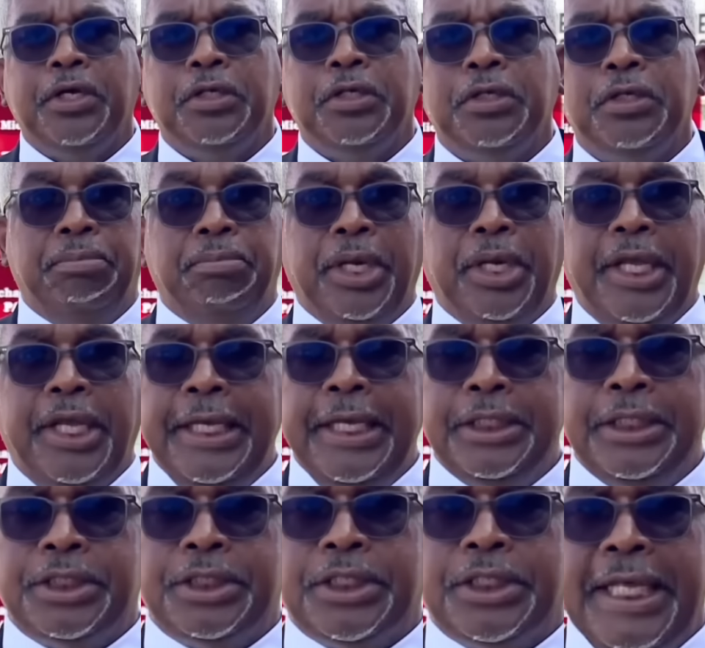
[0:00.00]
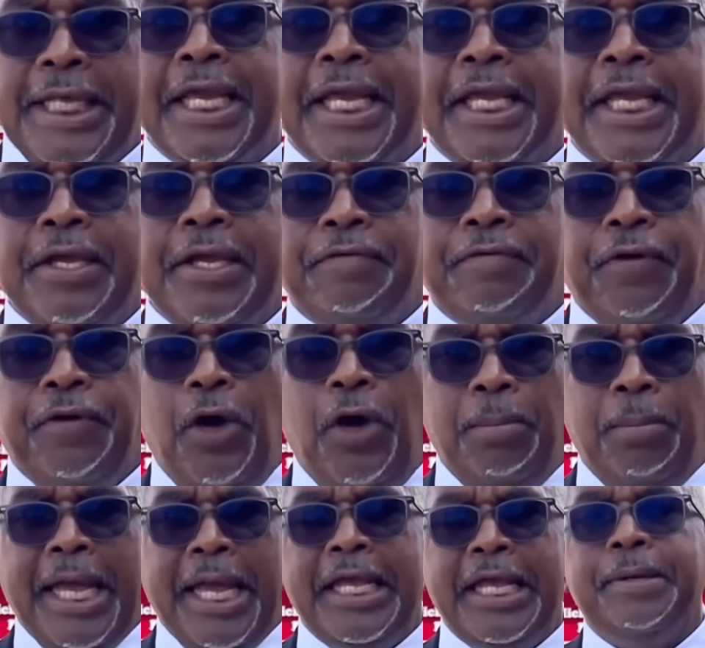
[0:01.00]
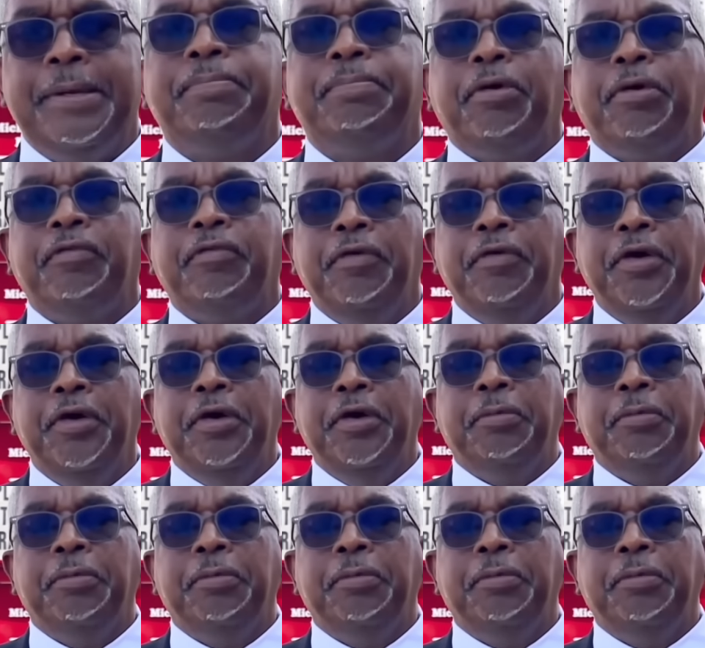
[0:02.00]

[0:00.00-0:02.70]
Republican, but he's thinking from a